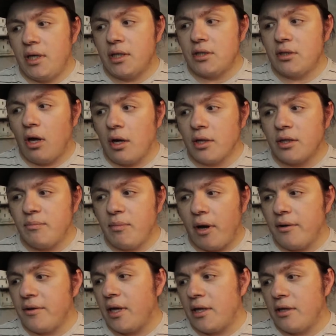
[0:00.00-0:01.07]
is talked
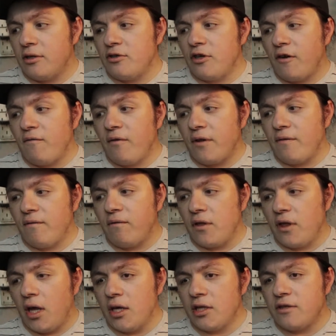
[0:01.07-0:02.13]
about that they're trying to find the
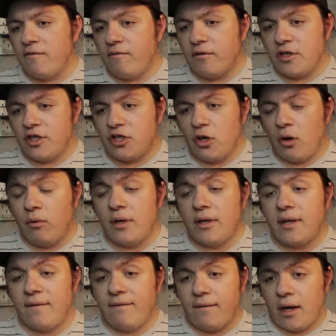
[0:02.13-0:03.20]
philosopher's stone and
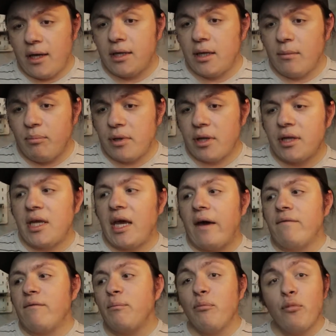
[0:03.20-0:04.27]
they find it, but then they
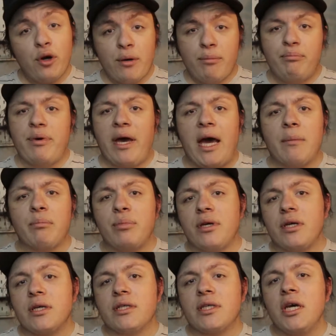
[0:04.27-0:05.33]
have to put it back
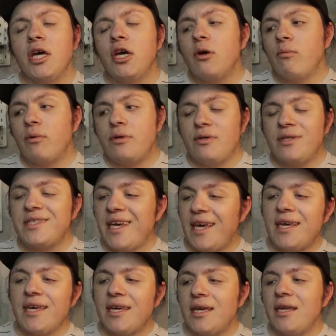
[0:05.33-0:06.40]
because when you
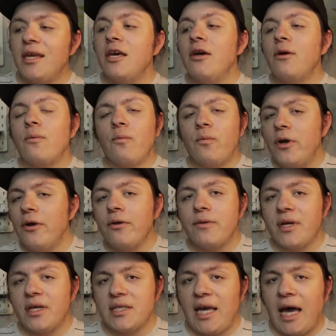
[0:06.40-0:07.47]
take it, weird
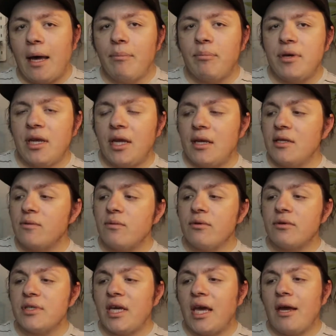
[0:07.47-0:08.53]
things happen. And it's one
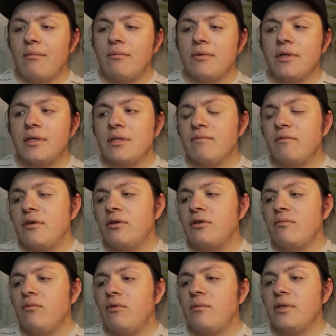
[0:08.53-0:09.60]
of
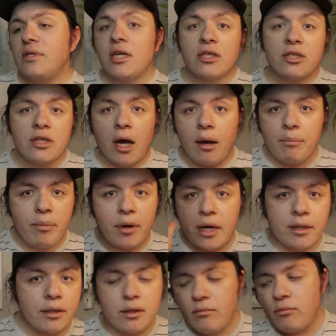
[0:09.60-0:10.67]
those movies that's shot
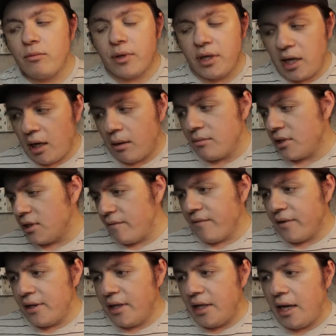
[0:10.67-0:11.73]
by camera, stuff
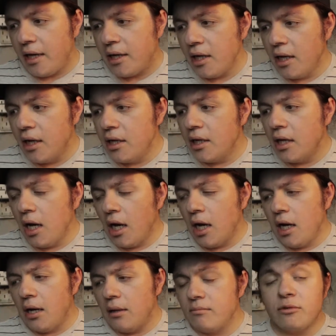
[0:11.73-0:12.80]
like that.
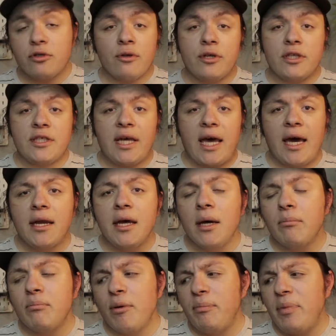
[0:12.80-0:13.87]
So there's that.
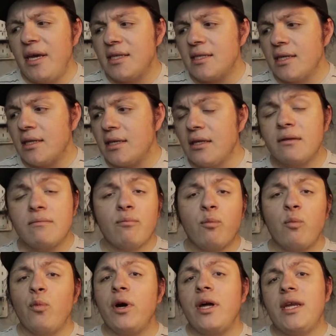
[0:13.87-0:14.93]
But basically,
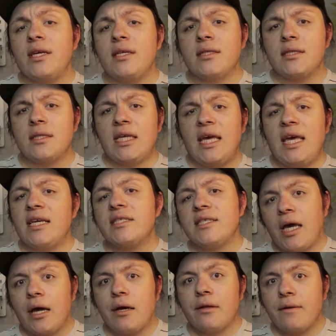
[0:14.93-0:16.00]
what is
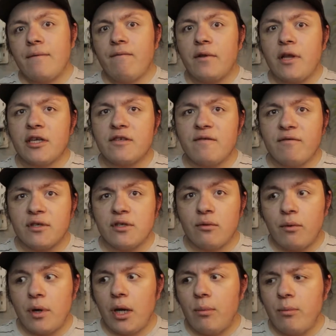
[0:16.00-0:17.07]
exactly the philosopher's
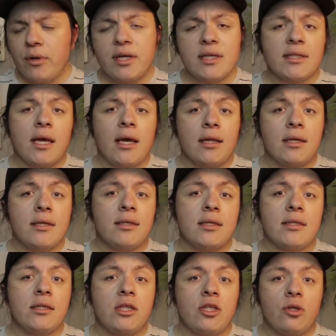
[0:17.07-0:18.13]
stone and what exactly
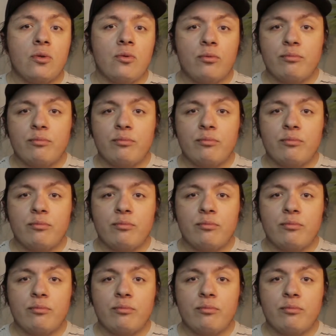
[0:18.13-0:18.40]
does it do?